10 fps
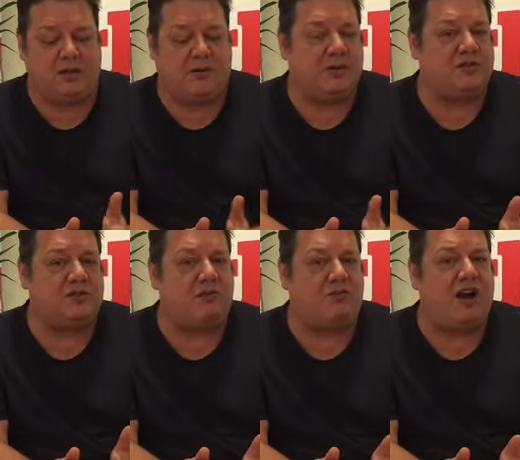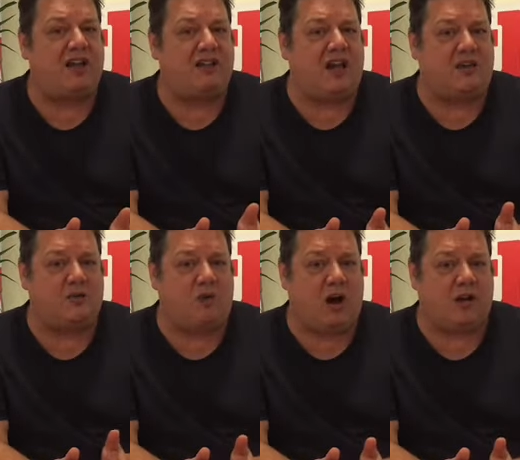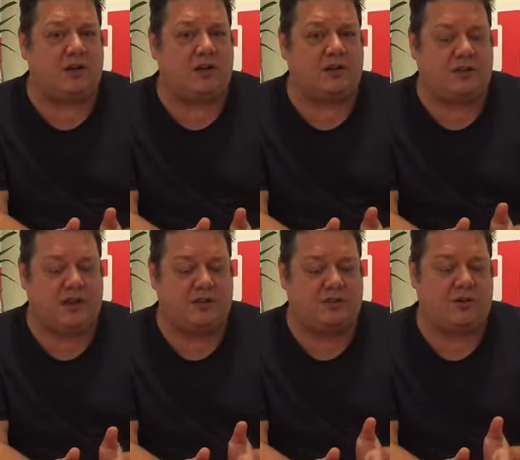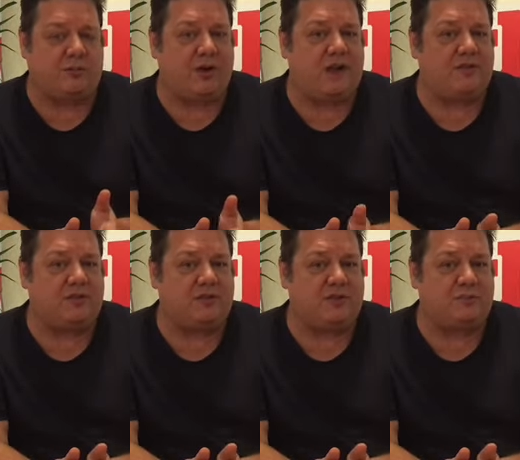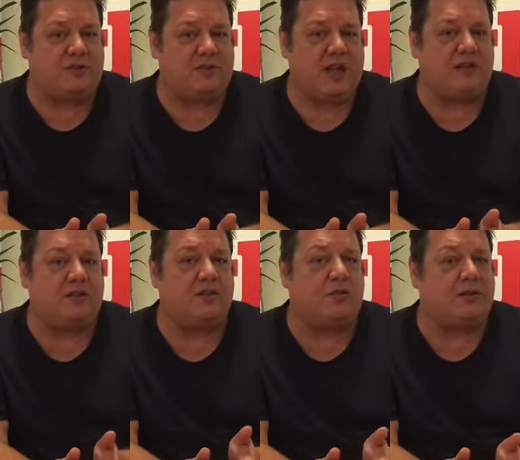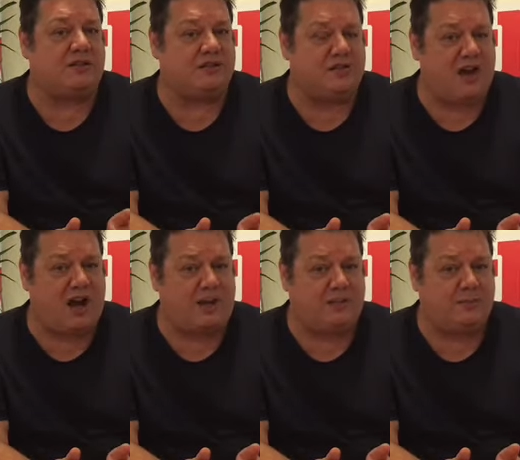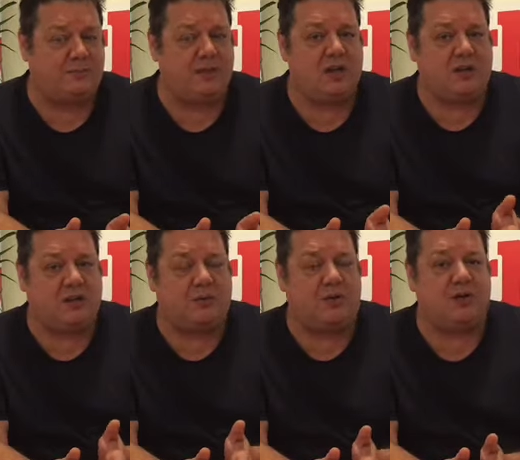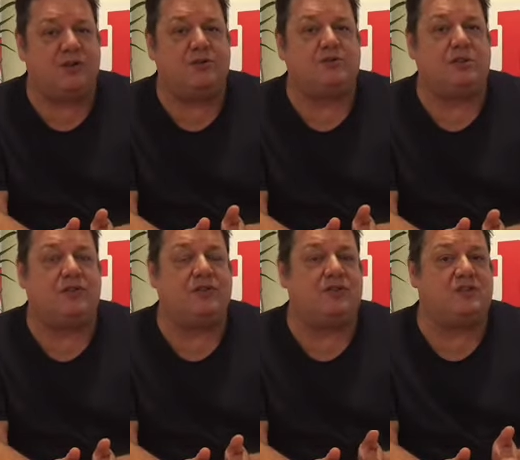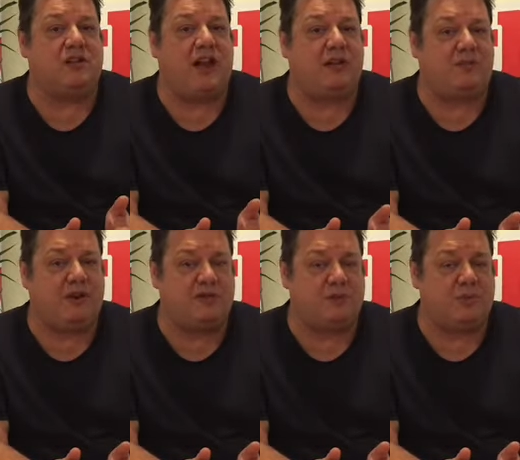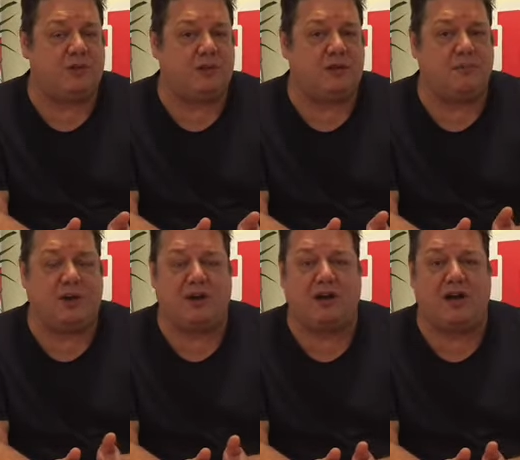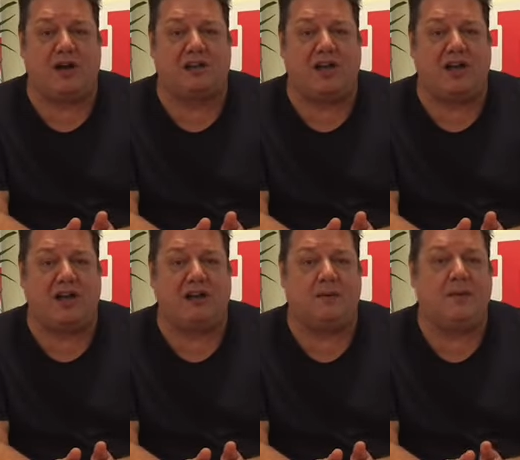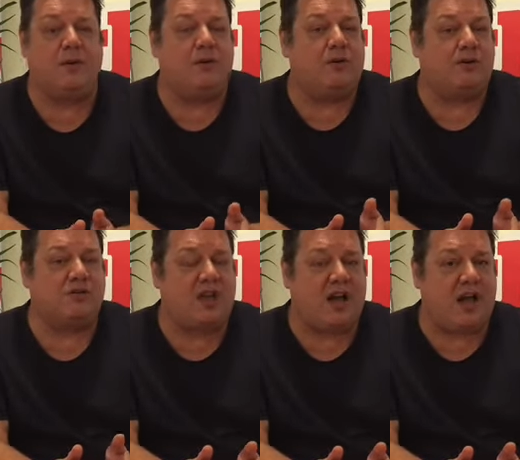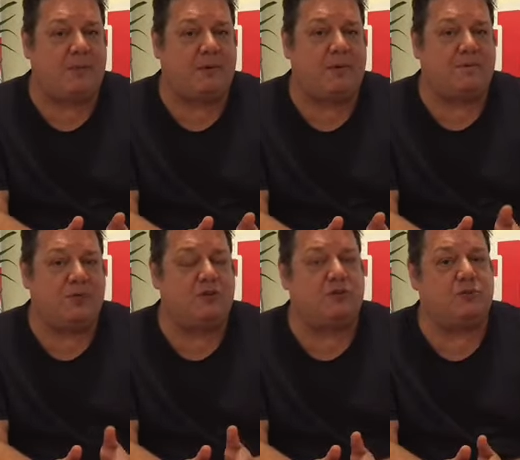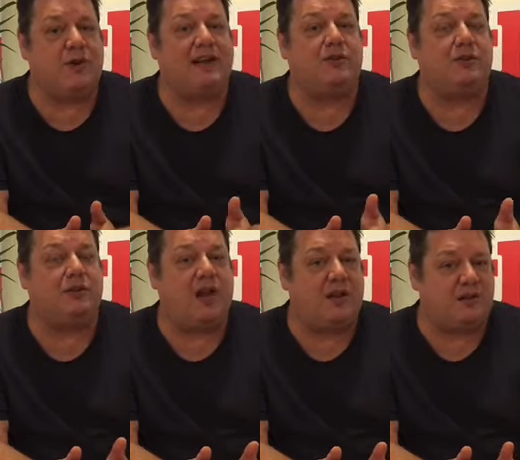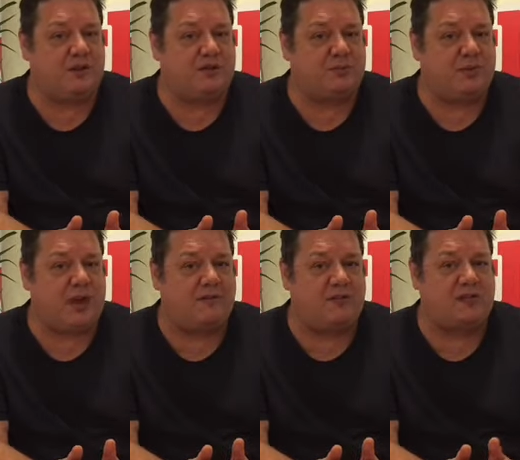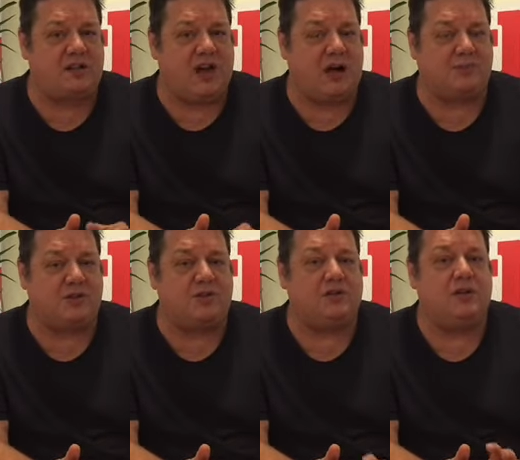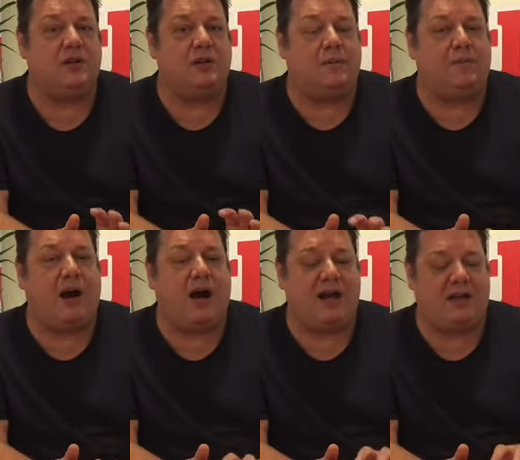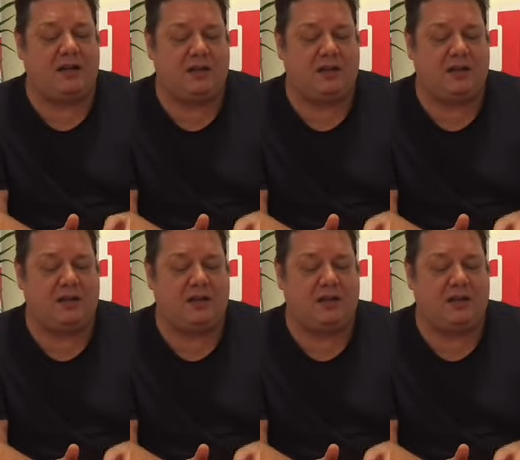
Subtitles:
There is no fine line to walk here. Either your privacy is protected or it's not. Now, when you use services like Facebook, America Online, or Skype, you surrender a lot of these privacy options by